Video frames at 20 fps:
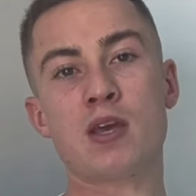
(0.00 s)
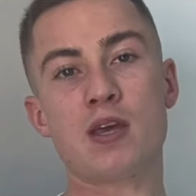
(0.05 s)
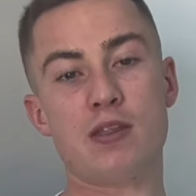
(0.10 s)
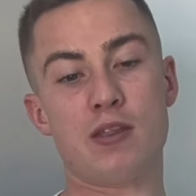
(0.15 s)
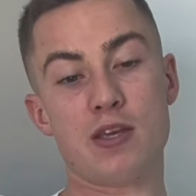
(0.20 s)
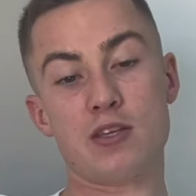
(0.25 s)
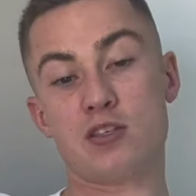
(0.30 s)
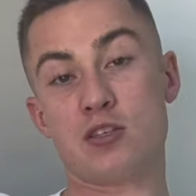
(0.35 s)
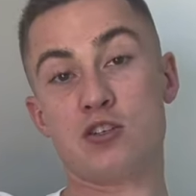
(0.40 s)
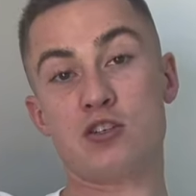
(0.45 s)

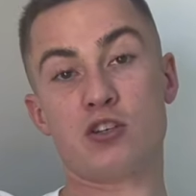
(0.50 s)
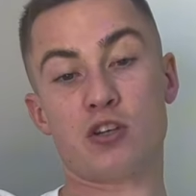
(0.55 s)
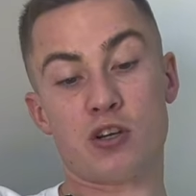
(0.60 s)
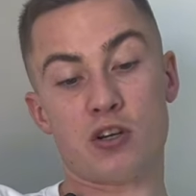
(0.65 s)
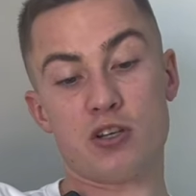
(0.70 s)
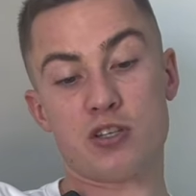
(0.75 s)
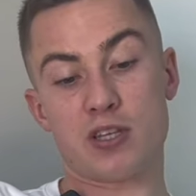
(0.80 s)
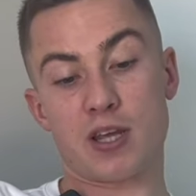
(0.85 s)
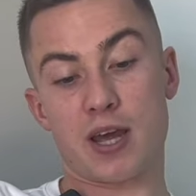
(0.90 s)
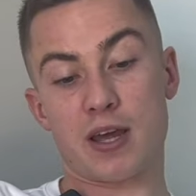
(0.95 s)
This
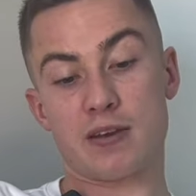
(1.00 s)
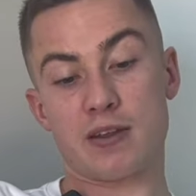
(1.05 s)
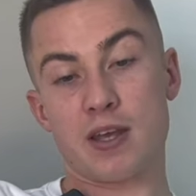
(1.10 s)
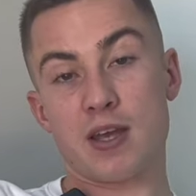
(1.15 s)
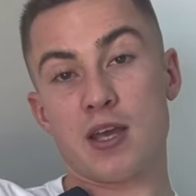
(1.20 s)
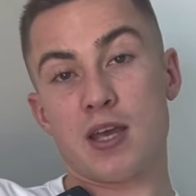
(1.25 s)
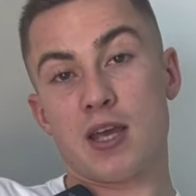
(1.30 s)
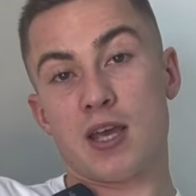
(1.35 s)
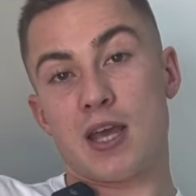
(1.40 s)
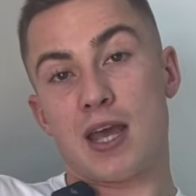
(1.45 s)
ensures that
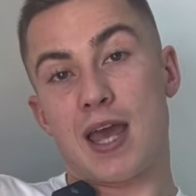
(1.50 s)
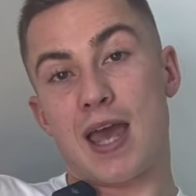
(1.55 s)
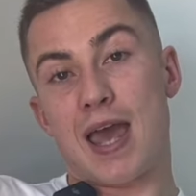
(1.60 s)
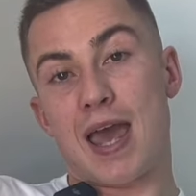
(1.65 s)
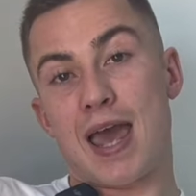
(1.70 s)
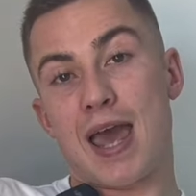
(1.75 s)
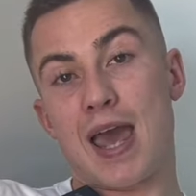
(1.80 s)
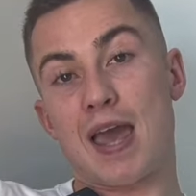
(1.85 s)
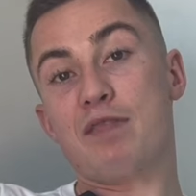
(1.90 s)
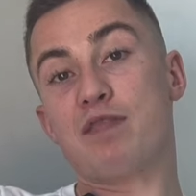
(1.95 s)

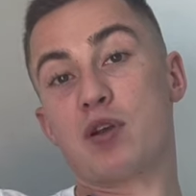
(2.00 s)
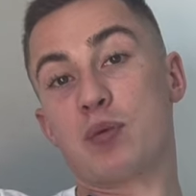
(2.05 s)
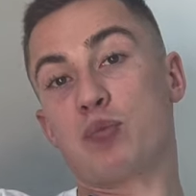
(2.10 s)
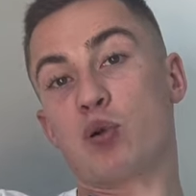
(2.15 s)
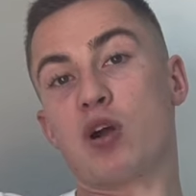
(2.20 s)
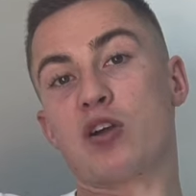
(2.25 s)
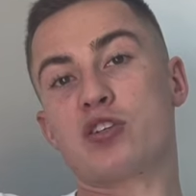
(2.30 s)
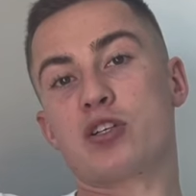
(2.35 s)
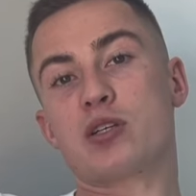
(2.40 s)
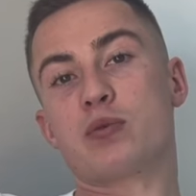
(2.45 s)
every
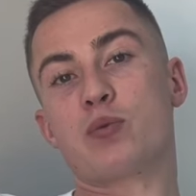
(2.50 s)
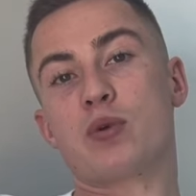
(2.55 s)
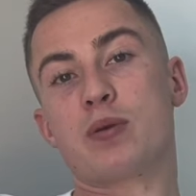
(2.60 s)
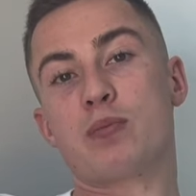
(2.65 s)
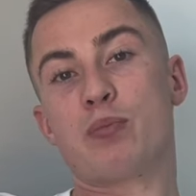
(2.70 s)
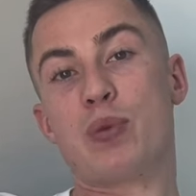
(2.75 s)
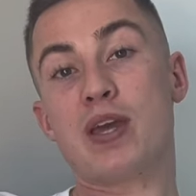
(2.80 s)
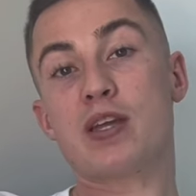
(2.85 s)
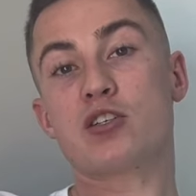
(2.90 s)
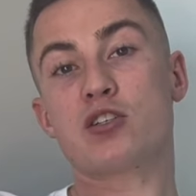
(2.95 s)
project we
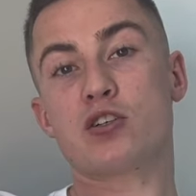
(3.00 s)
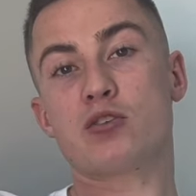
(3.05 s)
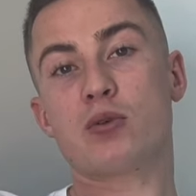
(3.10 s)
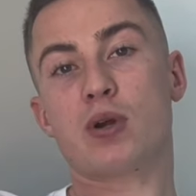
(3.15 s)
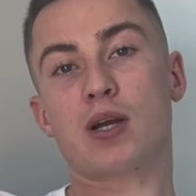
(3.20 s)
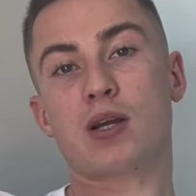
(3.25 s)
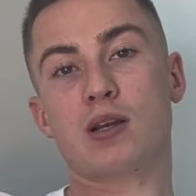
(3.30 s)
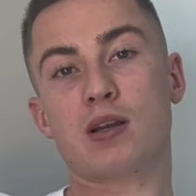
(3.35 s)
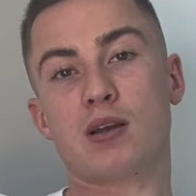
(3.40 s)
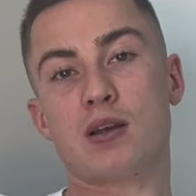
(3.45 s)
pitch to
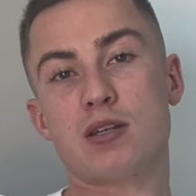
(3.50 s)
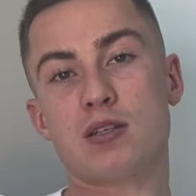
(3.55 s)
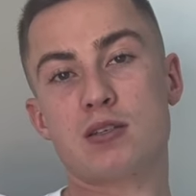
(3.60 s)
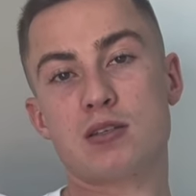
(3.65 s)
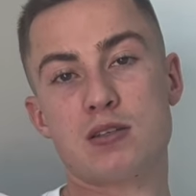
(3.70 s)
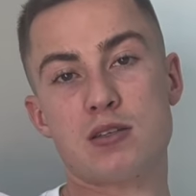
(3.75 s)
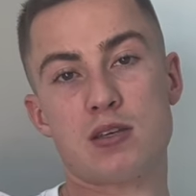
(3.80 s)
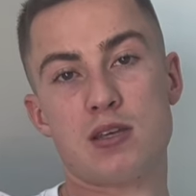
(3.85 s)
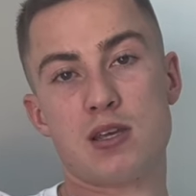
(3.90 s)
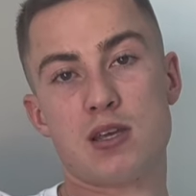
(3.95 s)
our
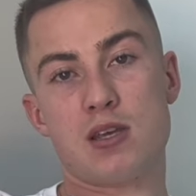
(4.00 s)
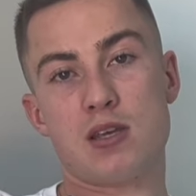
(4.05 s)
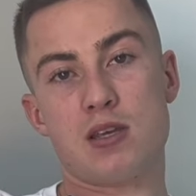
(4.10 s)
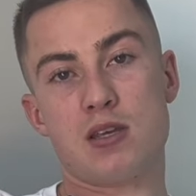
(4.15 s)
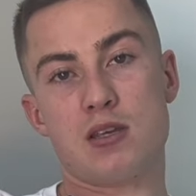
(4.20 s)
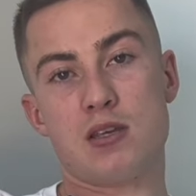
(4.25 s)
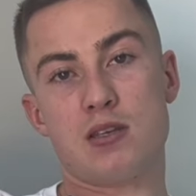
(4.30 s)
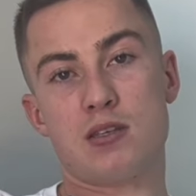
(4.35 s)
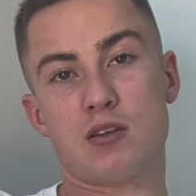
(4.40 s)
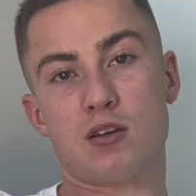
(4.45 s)
clients
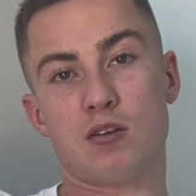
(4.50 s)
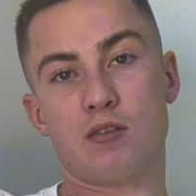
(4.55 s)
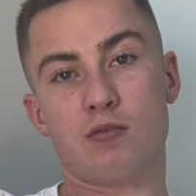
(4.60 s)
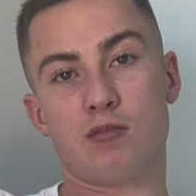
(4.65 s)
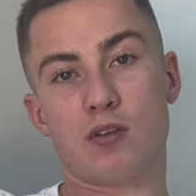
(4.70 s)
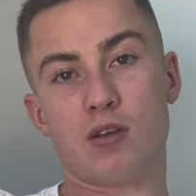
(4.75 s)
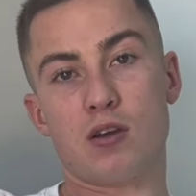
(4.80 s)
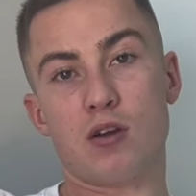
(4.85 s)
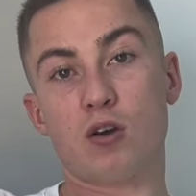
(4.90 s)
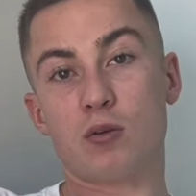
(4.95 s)
is of
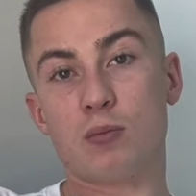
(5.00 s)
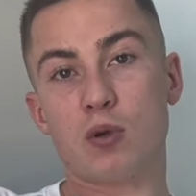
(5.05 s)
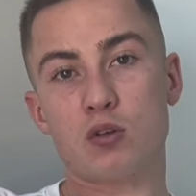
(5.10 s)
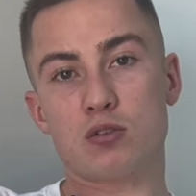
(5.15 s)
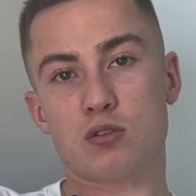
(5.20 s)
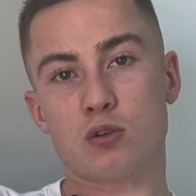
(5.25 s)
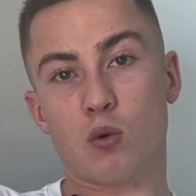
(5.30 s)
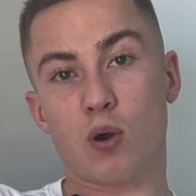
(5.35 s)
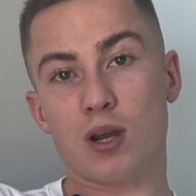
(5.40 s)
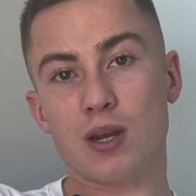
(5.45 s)
the
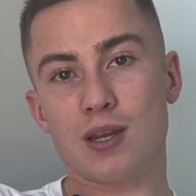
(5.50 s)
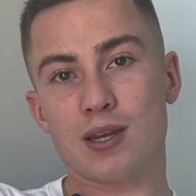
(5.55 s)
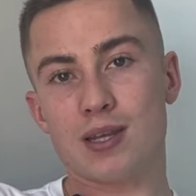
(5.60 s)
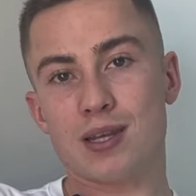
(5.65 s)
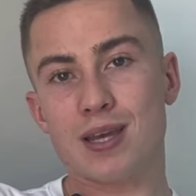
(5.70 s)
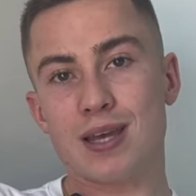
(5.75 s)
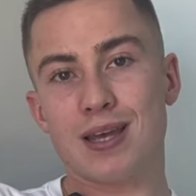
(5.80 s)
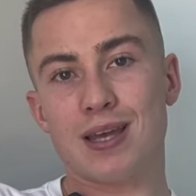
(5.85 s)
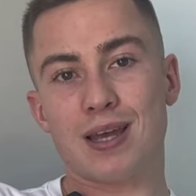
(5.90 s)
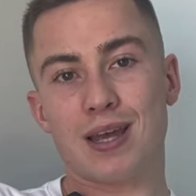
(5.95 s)
utmost quality.